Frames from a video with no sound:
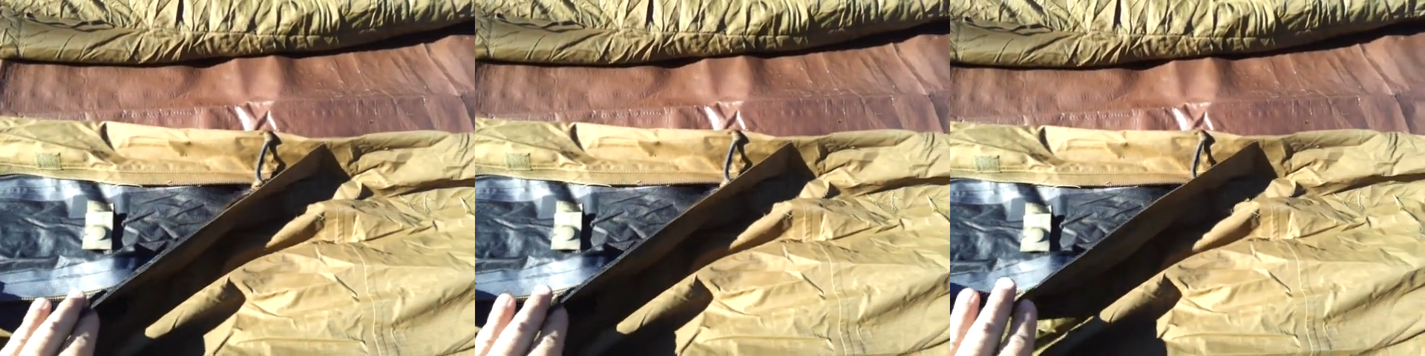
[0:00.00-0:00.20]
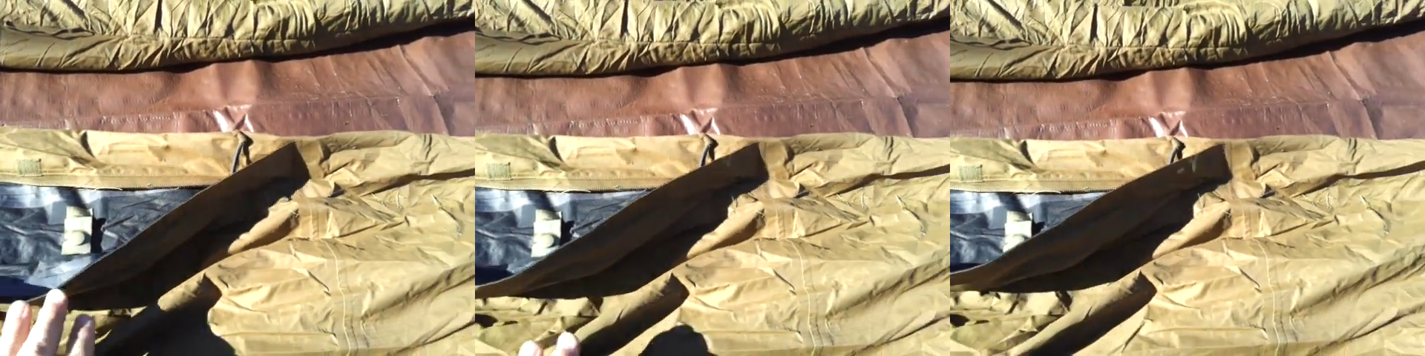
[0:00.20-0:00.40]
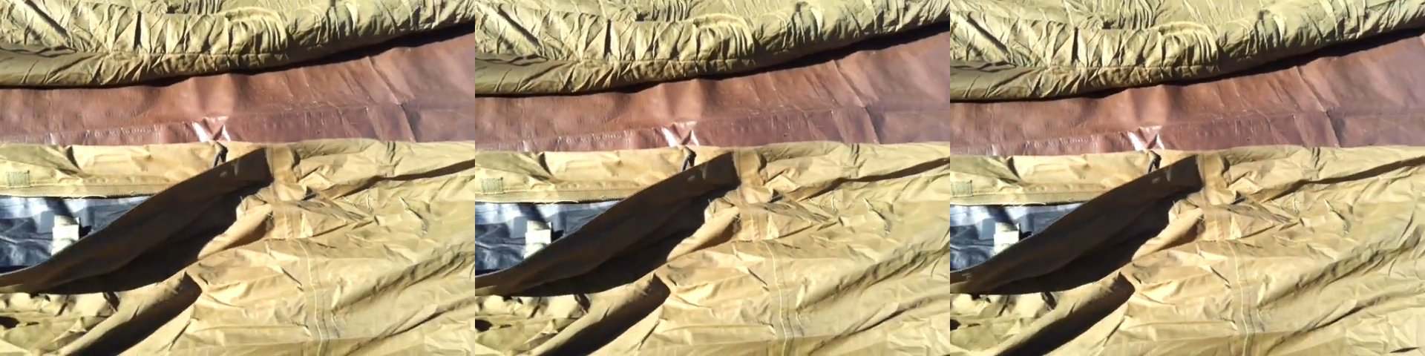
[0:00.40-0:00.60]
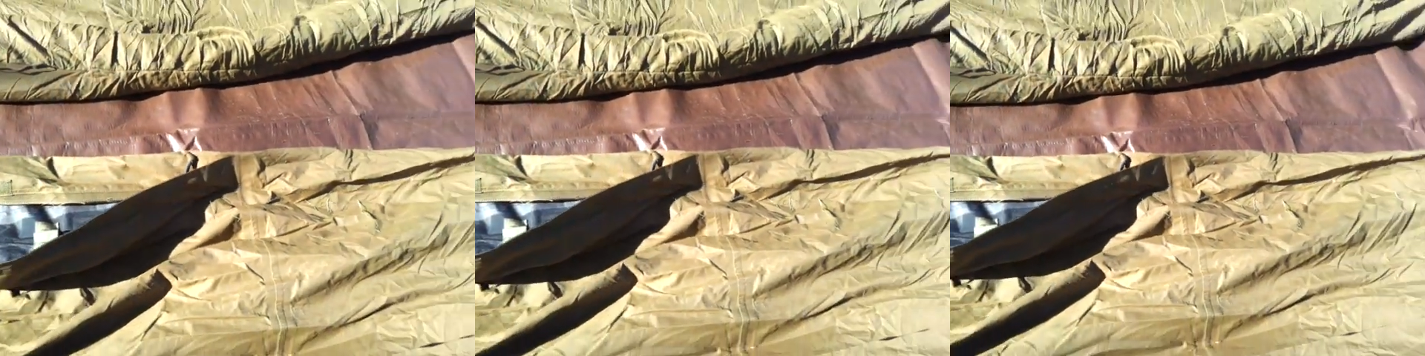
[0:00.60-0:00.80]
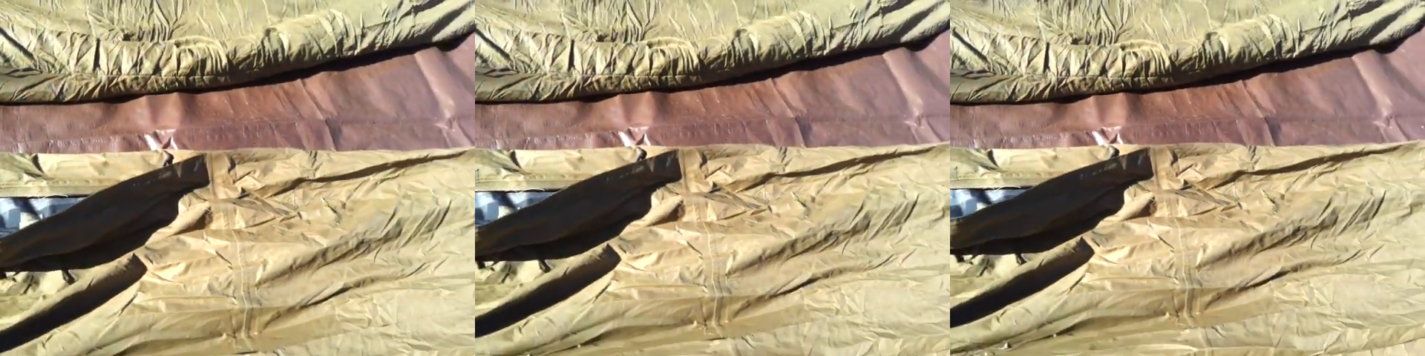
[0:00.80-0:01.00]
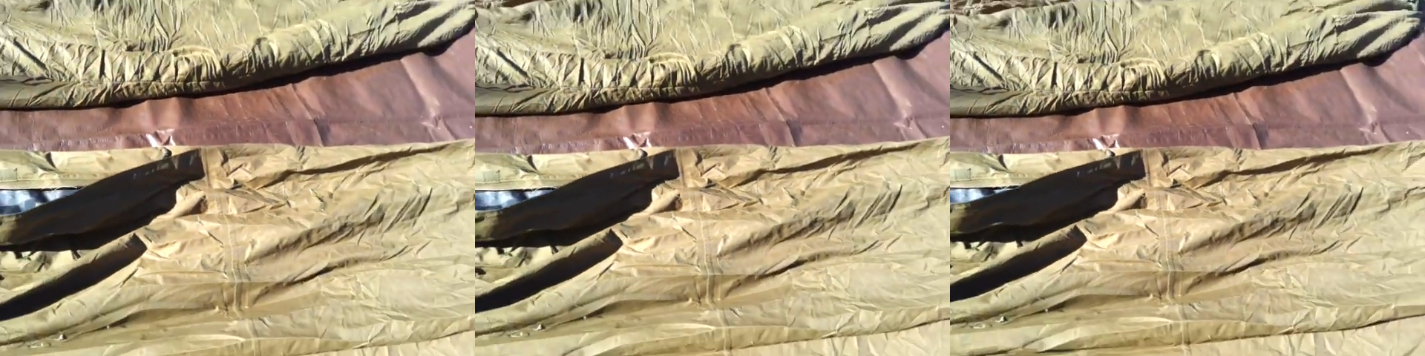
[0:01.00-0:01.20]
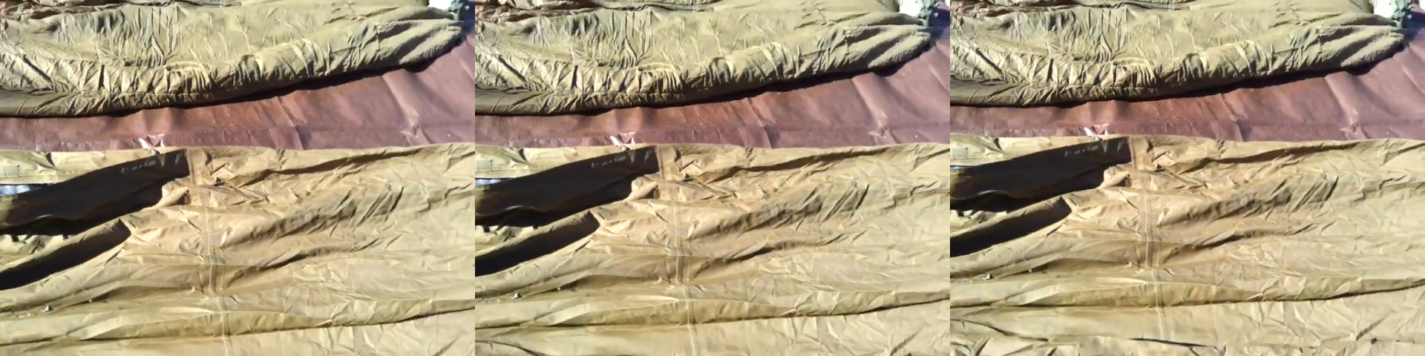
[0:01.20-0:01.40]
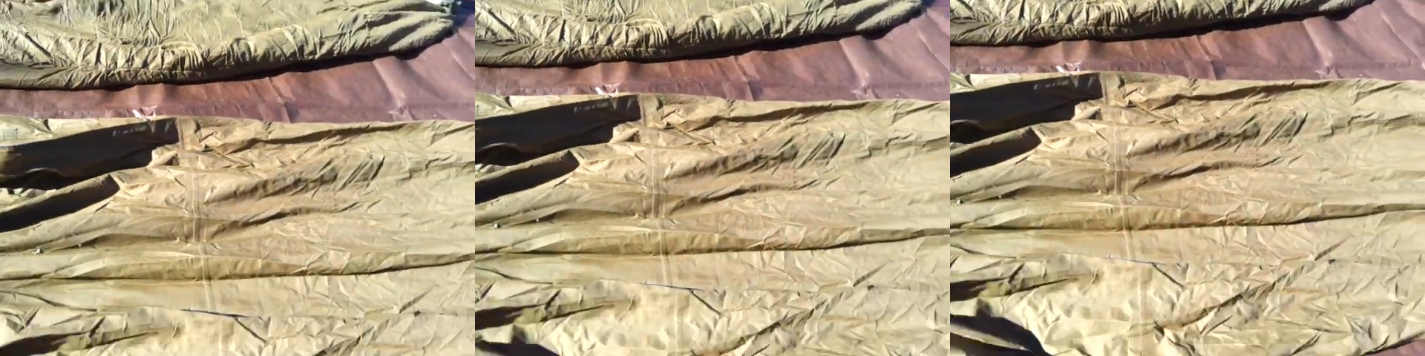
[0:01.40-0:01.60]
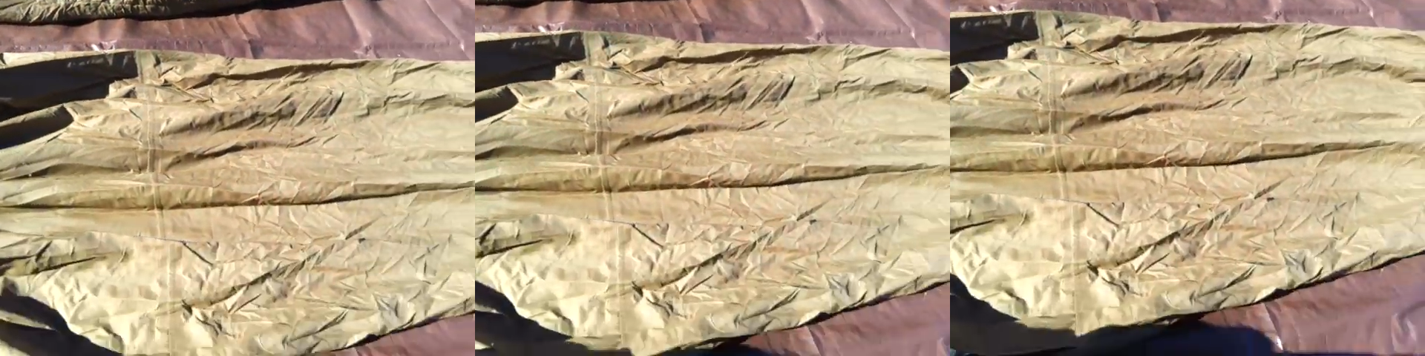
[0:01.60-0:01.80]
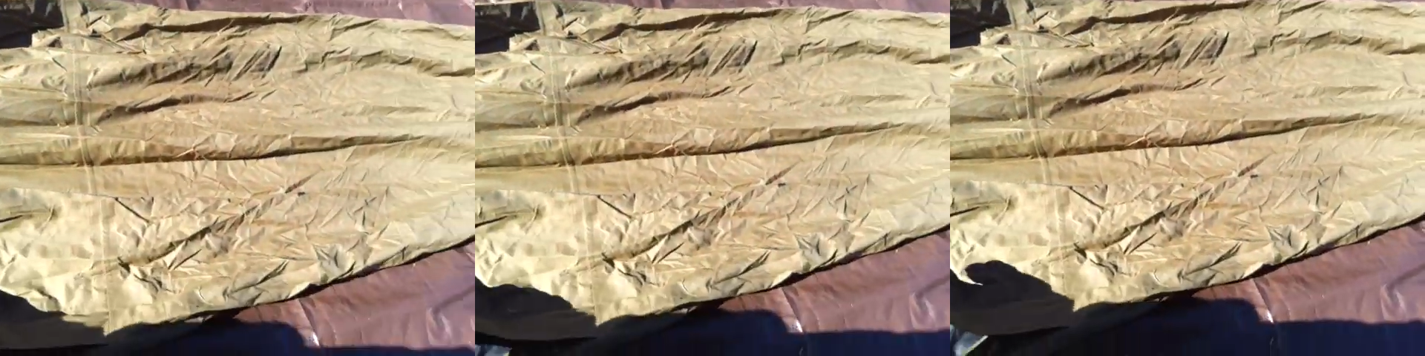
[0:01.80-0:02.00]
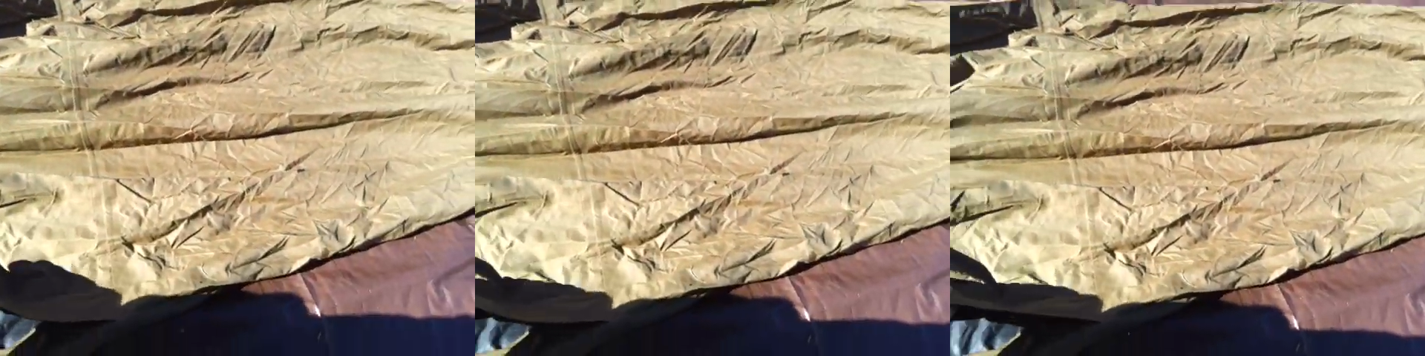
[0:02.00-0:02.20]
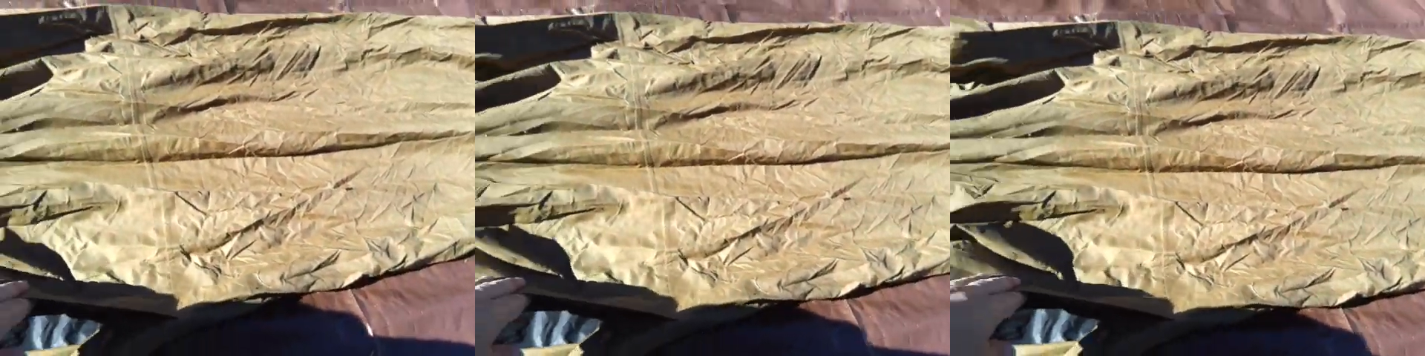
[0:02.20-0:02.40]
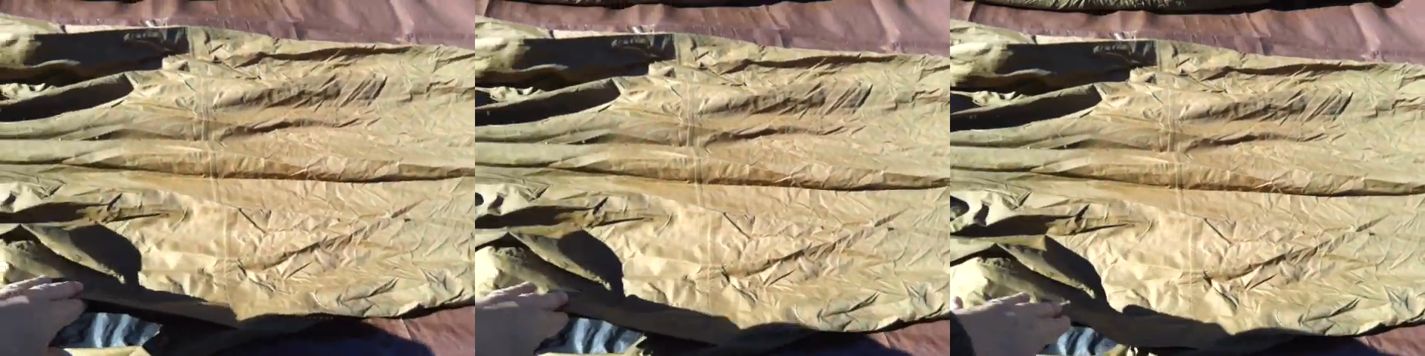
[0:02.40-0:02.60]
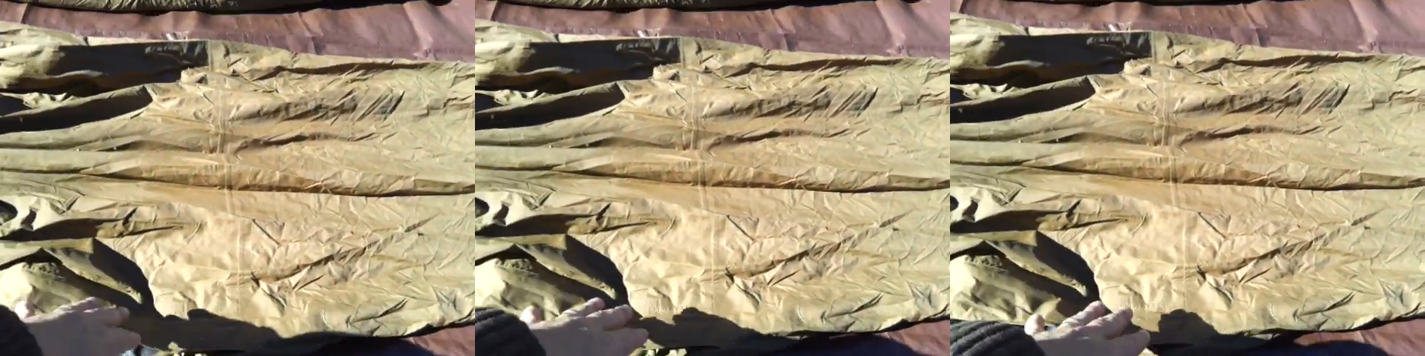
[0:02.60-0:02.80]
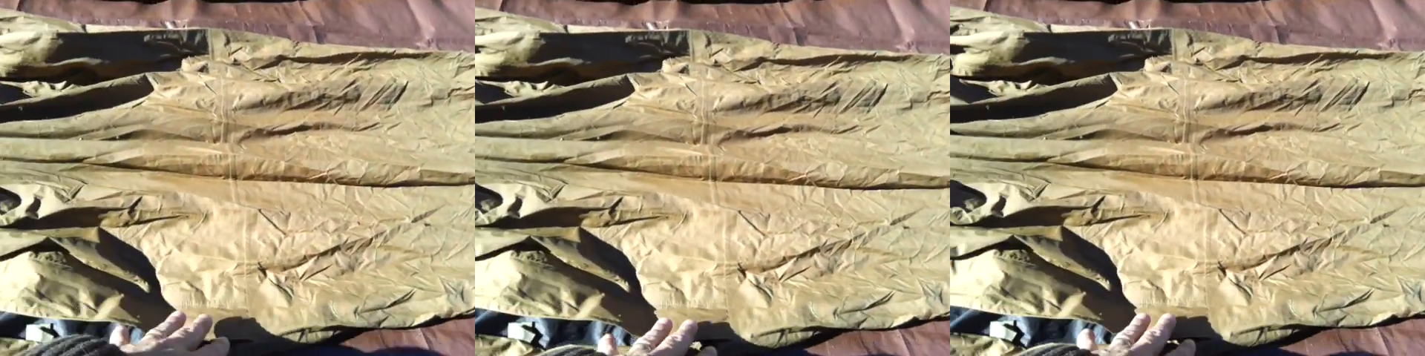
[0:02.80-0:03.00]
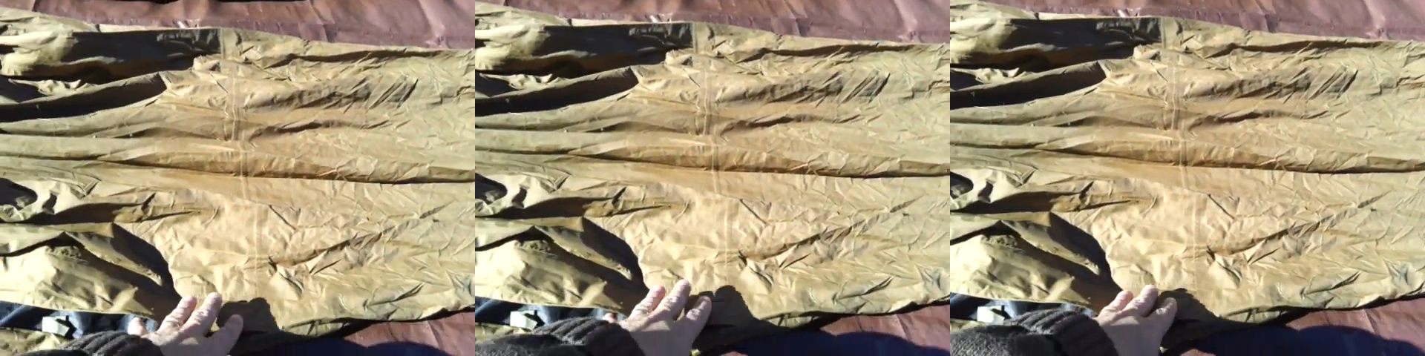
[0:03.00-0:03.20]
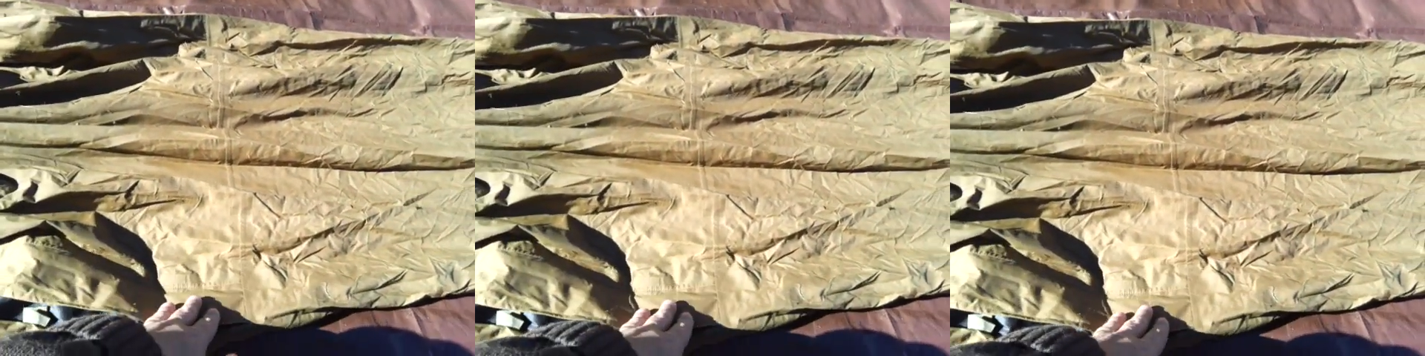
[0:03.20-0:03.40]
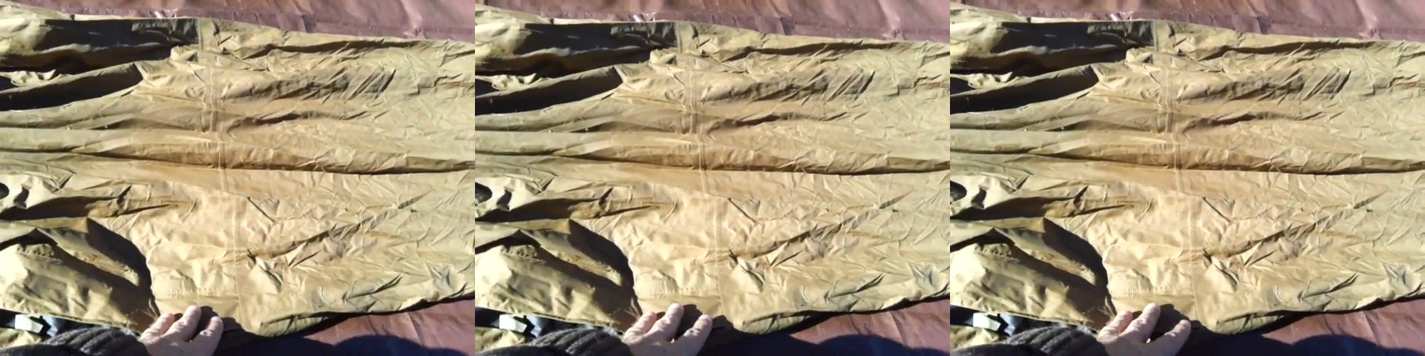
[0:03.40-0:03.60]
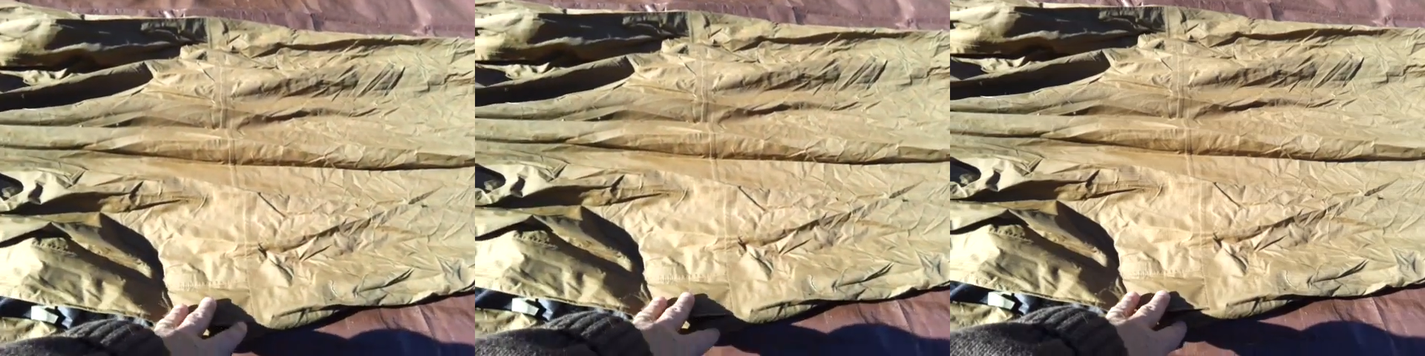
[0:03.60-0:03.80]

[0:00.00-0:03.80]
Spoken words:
(no speaker visible)